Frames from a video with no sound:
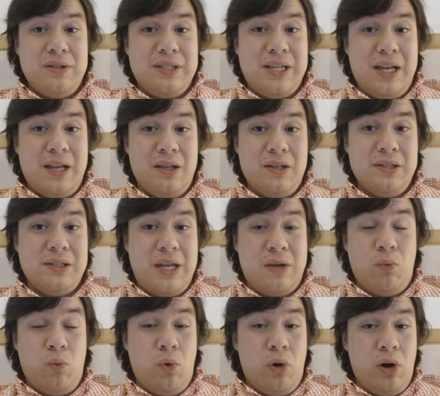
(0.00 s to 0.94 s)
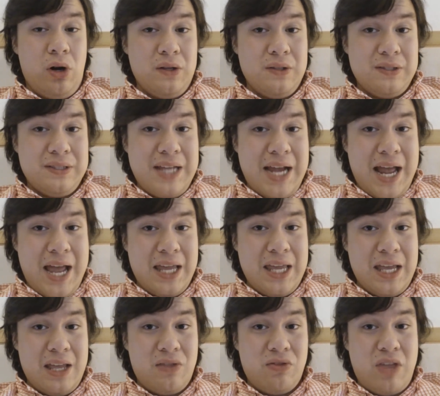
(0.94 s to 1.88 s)
tells and warns
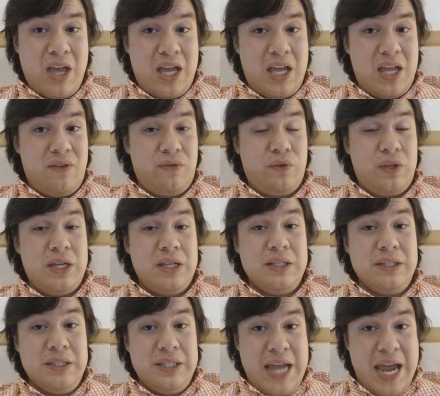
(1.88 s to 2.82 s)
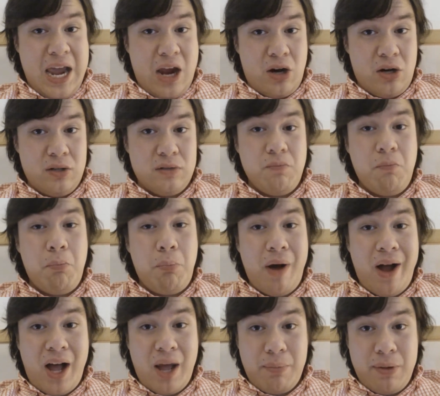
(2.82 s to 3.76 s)
Daggett that if he dares
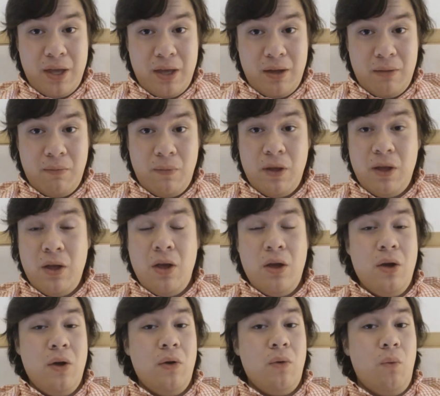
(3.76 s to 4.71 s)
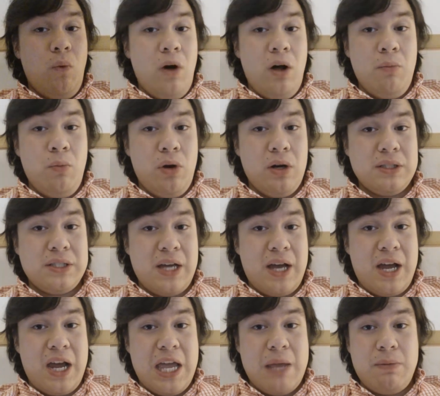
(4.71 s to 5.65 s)
bob him one more
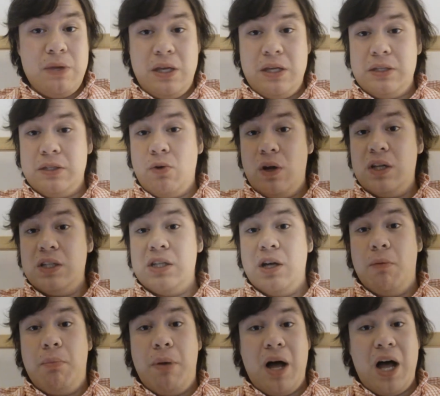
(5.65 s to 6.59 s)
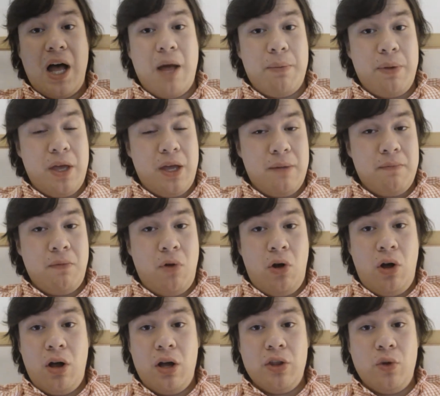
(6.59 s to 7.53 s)
time, he is going to bob him
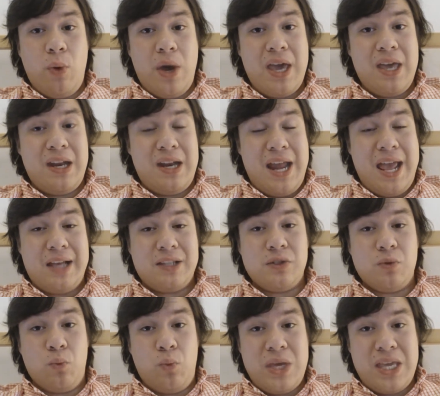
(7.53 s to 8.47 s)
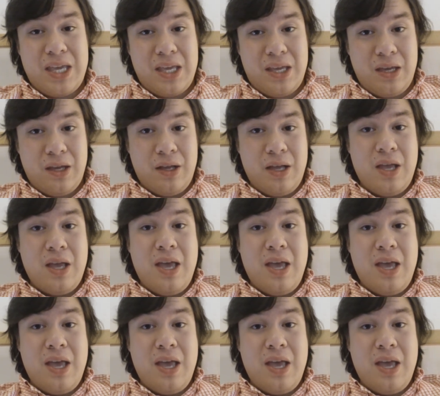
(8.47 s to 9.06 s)
all the way to next week.